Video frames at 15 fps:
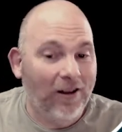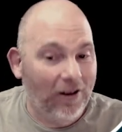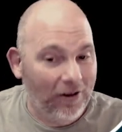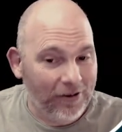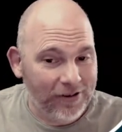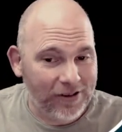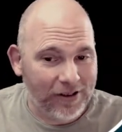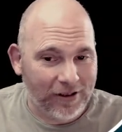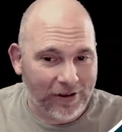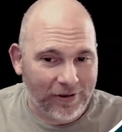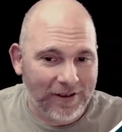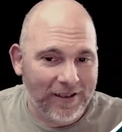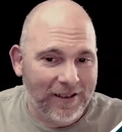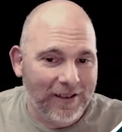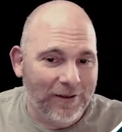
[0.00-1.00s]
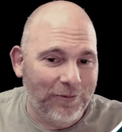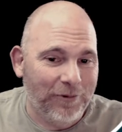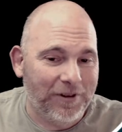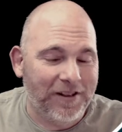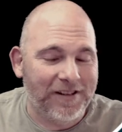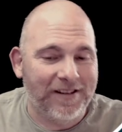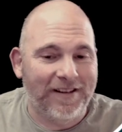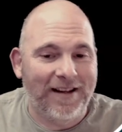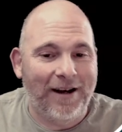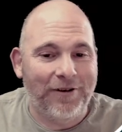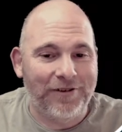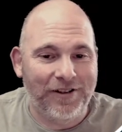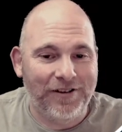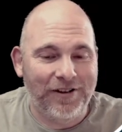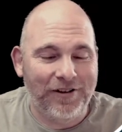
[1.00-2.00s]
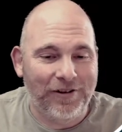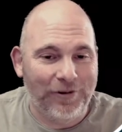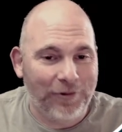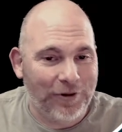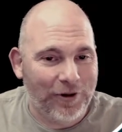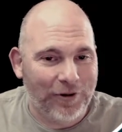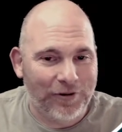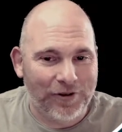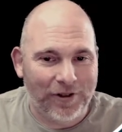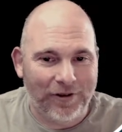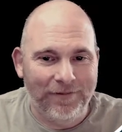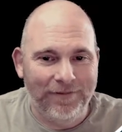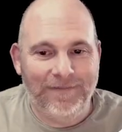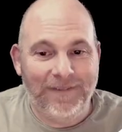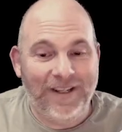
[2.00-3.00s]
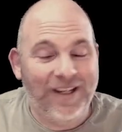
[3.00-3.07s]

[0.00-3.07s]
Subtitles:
Also, what this allows us to do with Ozone